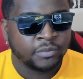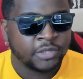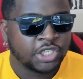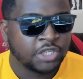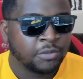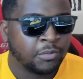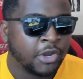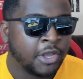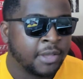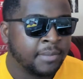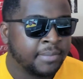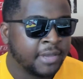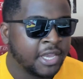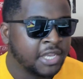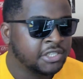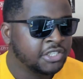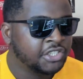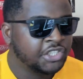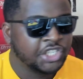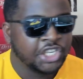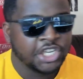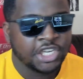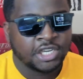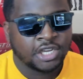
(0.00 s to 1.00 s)
It's your boy Bass
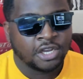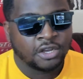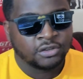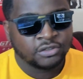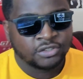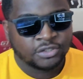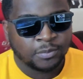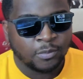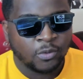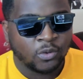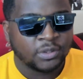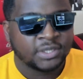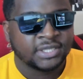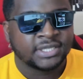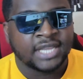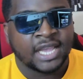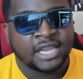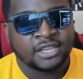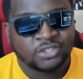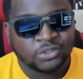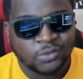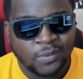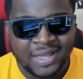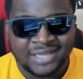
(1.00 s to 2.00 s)
Chico, smooth as
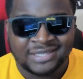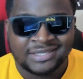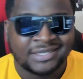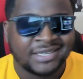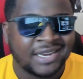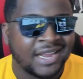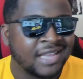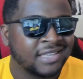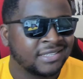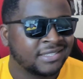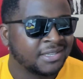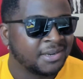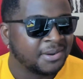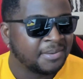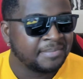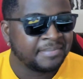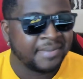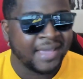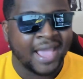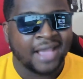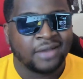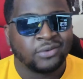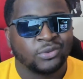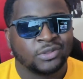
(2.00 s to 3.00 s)
ice, twice the nice, and I'm
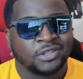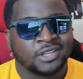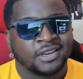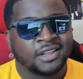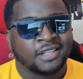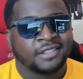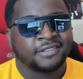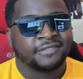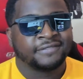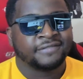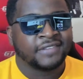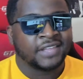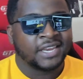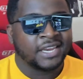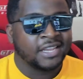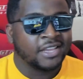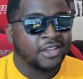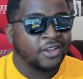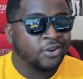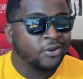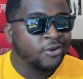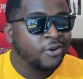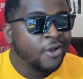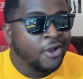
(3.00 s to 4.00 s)
back with another
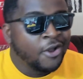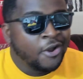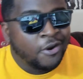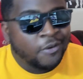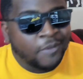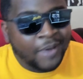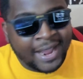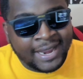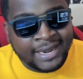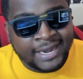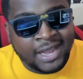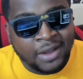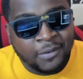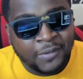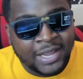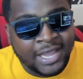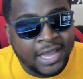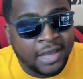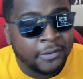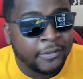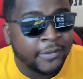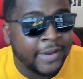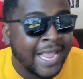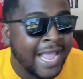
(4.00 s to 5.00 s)
video. Right now, we
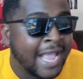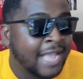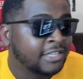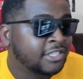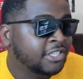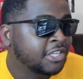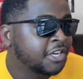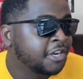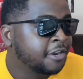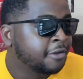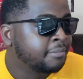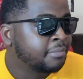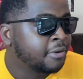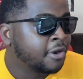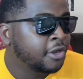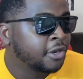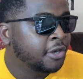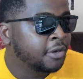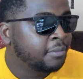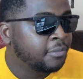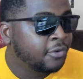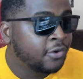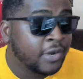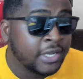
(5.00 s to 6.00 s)
got a reaction to
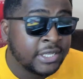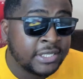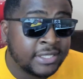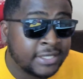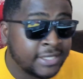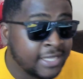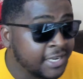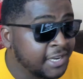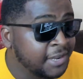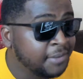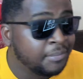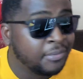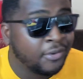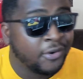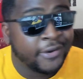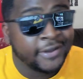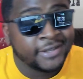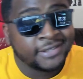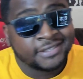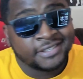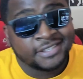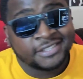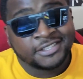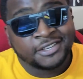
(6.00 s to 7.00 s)
Burna Boy, City
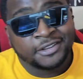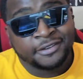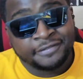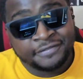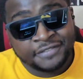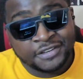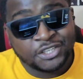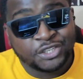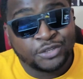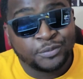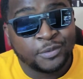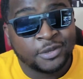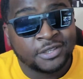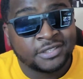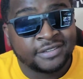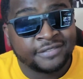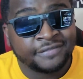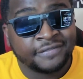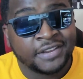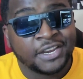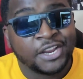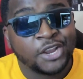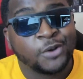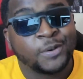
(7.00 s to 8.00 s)
Boys. This is the official music
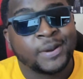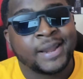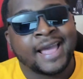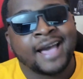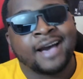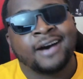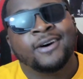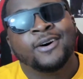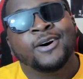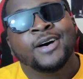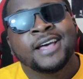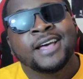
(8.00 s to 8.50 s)
video now.